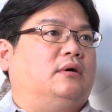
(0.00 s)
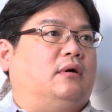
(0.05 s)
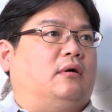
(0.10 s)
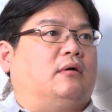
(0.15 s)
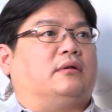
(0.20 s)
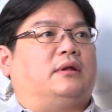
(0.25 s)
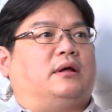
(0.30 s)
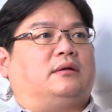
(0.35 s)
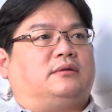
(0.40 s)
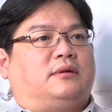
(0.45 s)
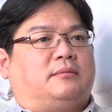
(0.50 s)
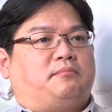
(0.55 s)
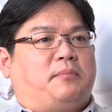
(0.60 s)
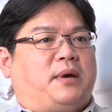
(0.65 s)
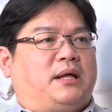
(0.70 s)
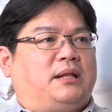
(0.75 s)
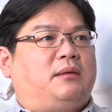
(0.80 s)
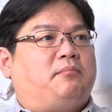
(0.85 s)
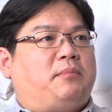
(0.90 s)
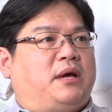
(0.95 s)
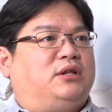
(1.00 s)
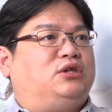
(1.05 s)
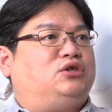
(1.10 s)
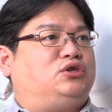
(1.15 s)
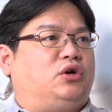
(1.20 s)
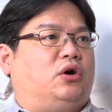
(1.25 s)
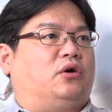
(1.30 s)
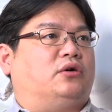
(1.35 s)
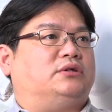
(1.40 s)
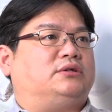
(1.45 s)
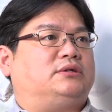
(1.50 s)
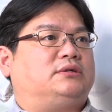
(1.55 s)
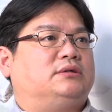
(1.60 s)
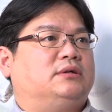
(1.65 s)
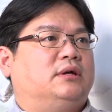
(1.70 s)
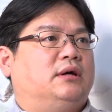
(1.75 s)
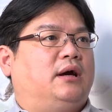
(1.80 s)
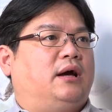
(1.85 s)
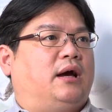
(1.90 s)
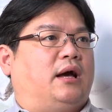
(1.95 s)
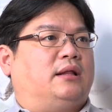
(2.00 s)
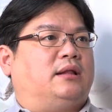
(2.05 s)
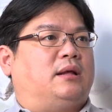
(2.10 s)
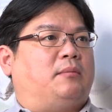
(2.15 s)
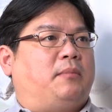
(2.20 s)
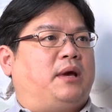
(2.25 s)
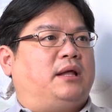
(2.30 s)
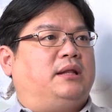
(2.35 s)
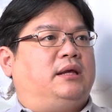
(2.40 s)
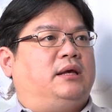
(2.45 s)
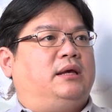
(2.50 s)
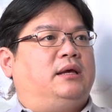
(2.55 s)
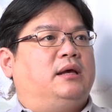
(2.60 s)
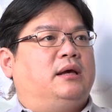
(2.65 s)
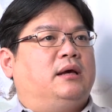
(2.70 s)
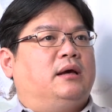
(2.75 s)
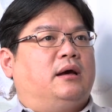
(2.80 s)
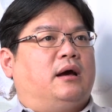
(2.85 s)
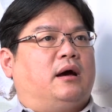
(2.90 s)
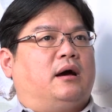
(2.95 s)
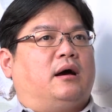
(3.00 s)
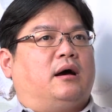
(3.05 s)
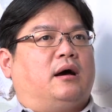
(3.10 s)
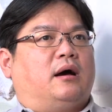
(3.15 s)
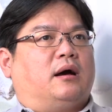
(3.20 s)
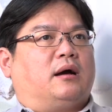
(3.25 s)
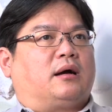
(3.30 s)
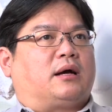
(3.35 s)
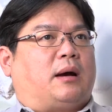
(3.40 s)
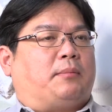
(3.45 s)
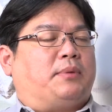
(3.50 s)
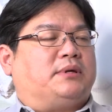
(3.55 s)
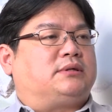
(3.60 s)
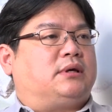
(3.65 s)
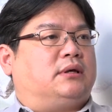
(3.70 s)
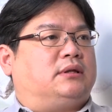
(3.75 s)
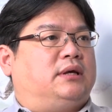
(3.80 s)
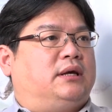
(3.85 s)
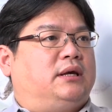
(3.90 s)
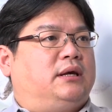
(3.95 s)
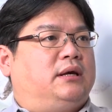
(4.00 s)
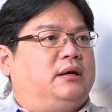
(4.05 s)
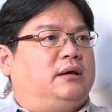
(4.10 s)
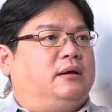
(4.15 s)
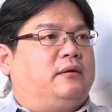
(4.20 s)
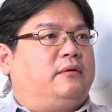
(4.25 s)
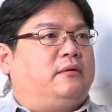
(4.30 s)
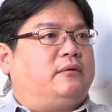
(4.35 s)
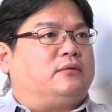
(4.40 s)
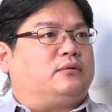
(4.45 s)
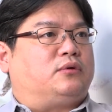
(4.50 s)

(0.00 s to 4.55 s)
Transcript: Oh, there's many choice and many capacity